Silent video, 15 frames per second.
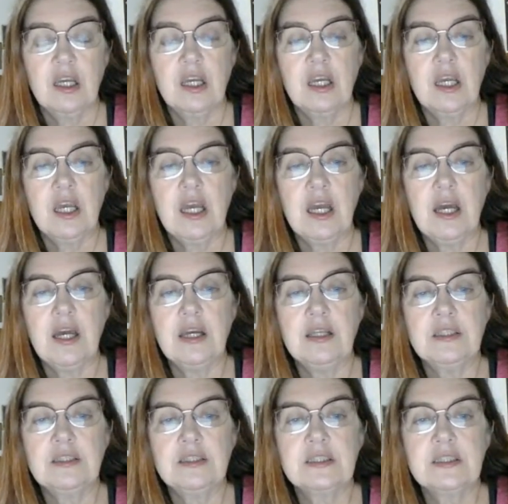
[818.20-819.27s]

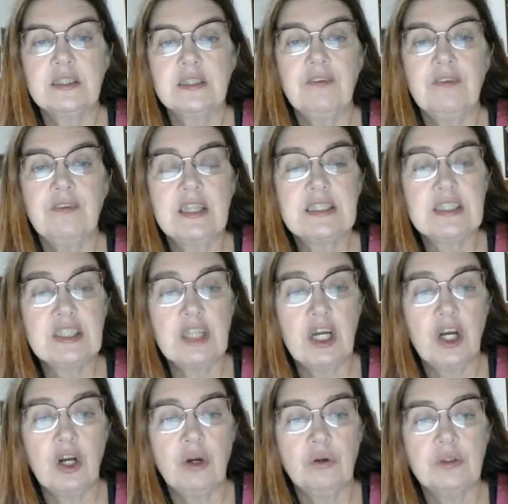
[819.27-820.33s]
And if it
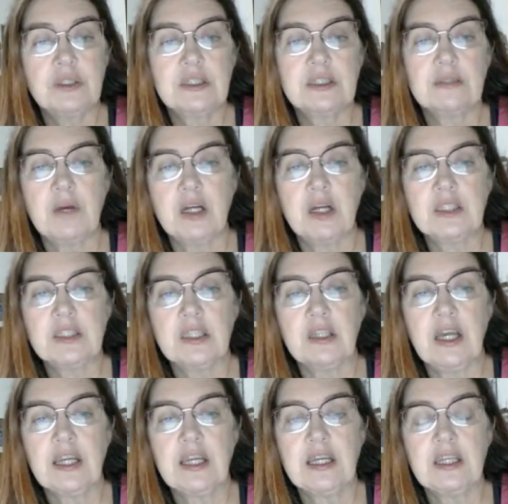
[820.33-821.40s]
snows, the moss and
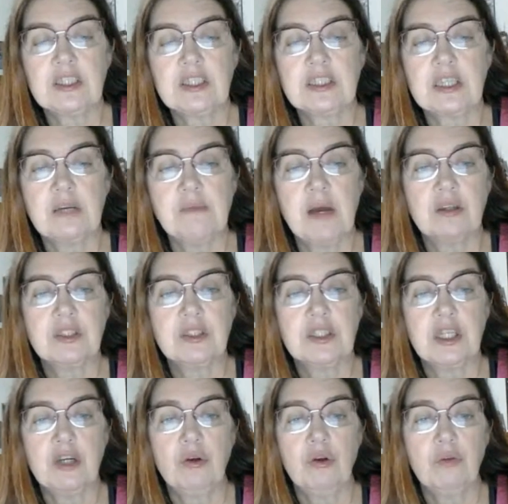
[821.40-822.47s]
lichen just come out
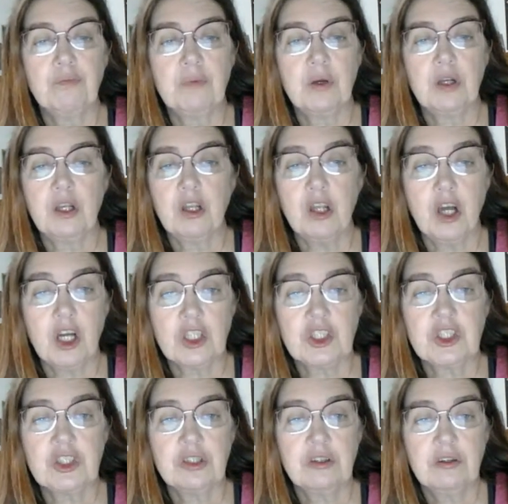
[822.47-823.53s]
so
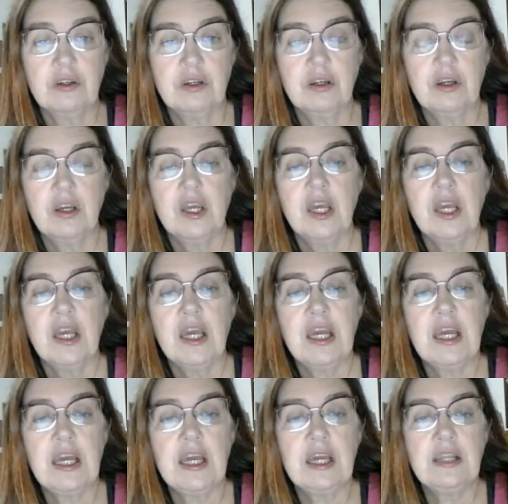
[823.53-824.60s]
lush.
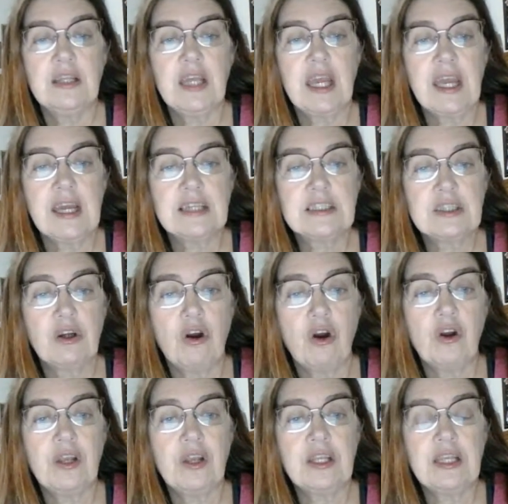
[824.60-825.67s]
And the ants are
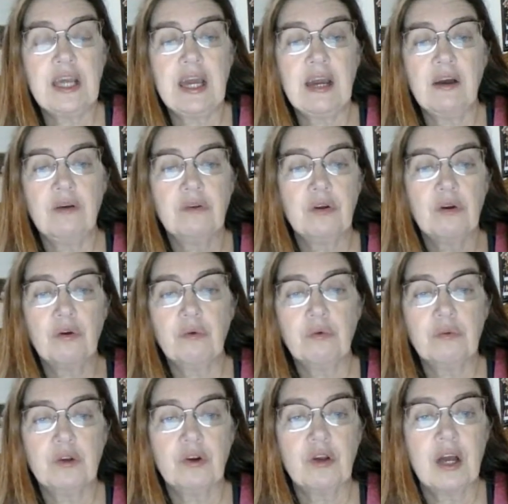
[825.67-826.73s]
already down. They're
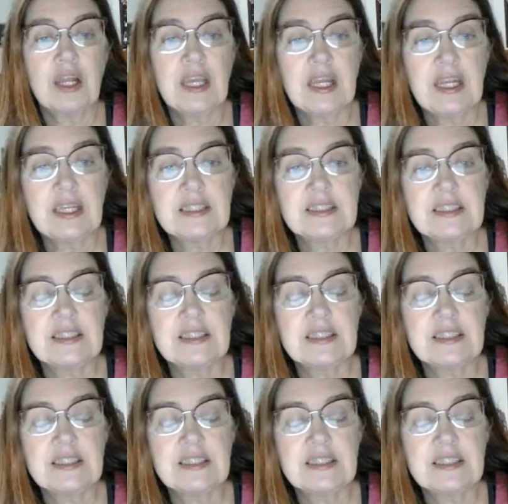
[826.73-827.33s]
not in it.